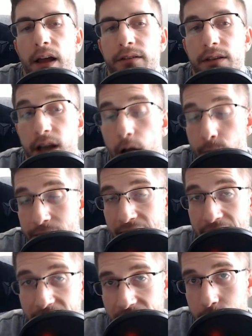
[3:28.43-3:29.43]
To go in
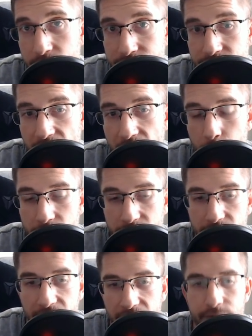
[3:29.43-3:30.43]
hand with that, we're
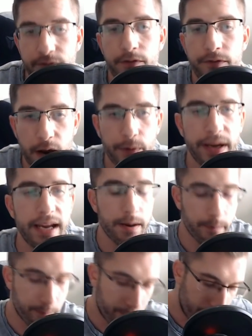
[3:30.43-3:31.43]
going to have a very
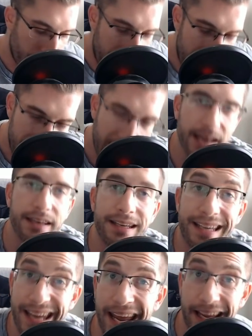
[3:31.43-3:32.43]

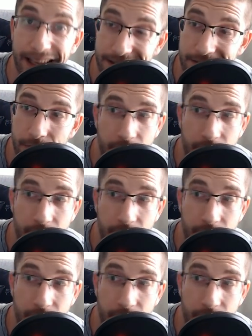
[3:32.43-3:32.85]
bland kit.